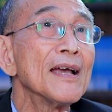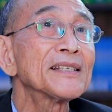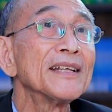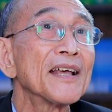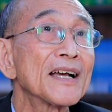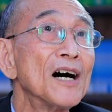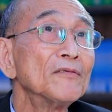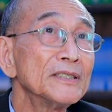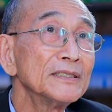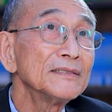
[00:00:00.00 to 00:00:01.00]
As an
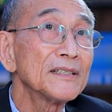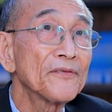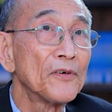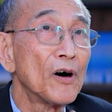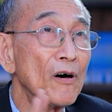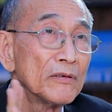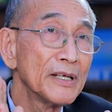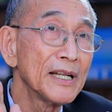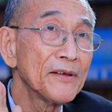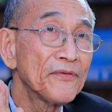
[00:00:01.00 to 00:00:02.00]
accountant for
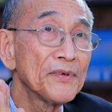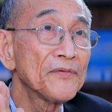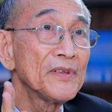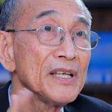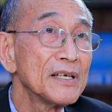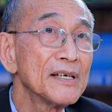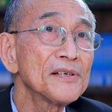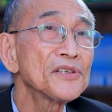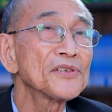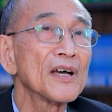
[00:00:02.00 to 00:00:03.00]
nearly 50
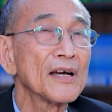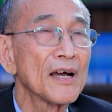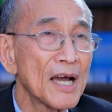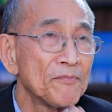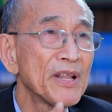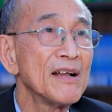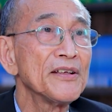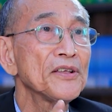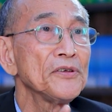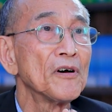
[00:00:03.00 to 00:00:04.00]
years, I'm
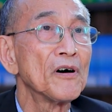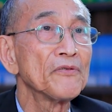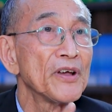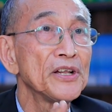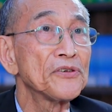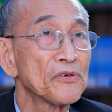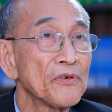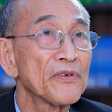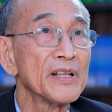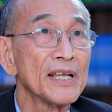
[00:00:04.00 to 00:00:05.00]
telling you all very
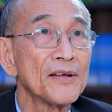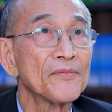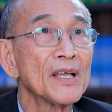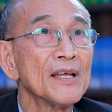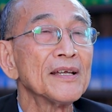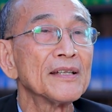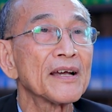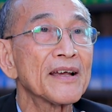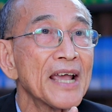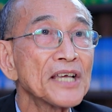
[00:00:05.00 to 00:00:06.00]
truthfully,
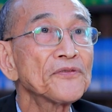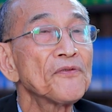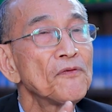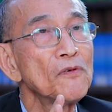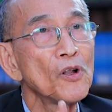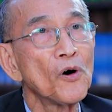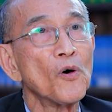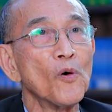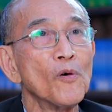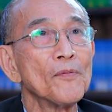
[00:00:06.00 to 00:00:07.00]
the cash
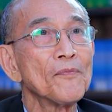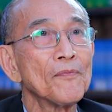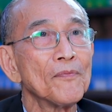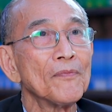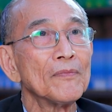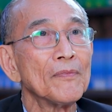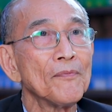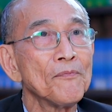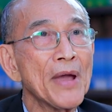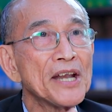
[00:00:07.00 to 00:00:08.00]
flow
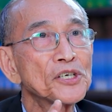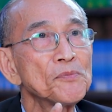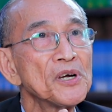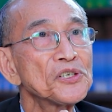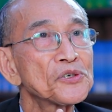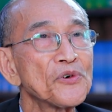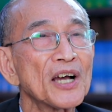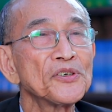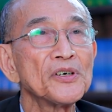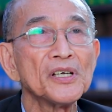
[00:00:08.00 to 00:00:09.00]
management
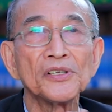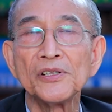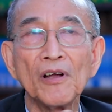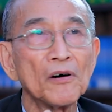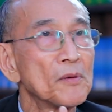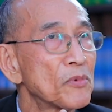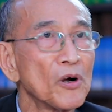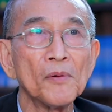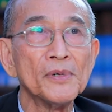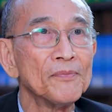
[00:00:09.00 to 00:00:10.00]
structure is not a
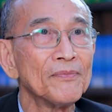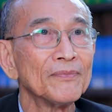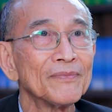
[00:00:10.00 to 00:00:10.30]
problem.